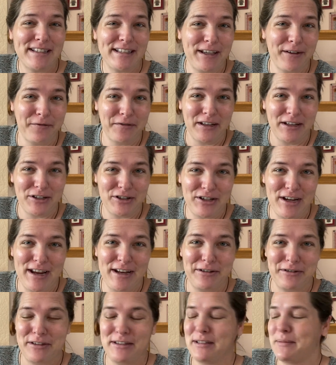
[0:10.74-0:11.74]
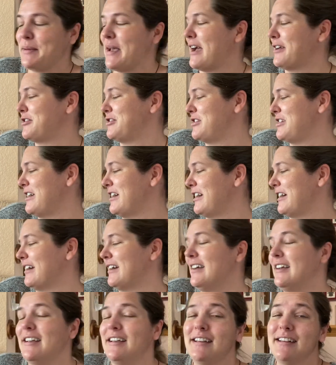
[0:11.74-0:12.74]
gift exchange this past year.
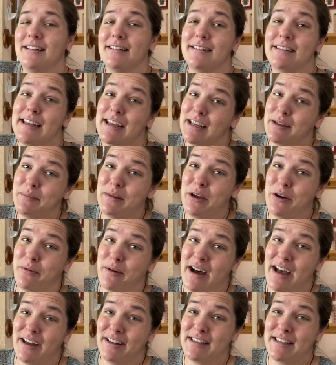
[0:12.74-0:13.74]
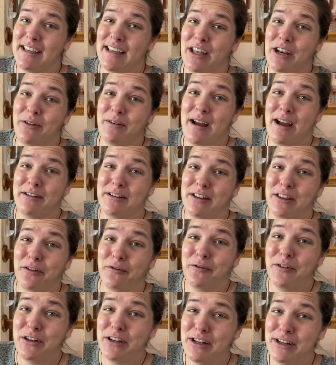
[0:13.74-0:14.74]
It's taken me a while to get around to the
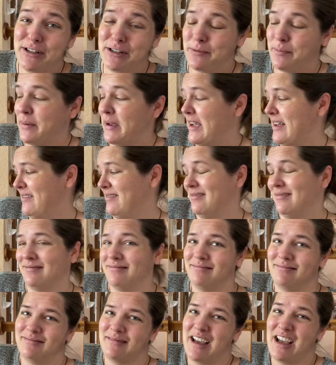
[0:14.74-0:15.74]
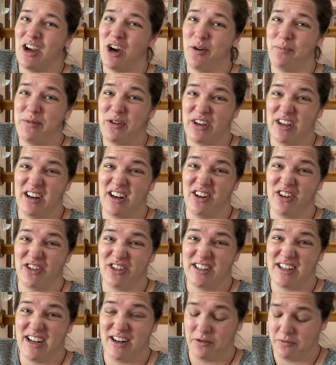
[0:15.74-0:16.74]
footage, but I hope you can
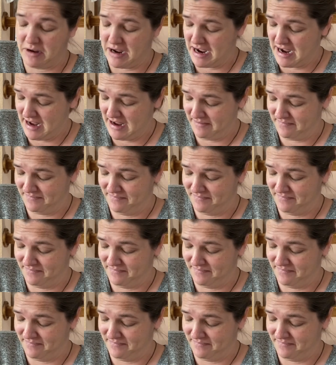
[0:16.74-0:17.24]
understand why.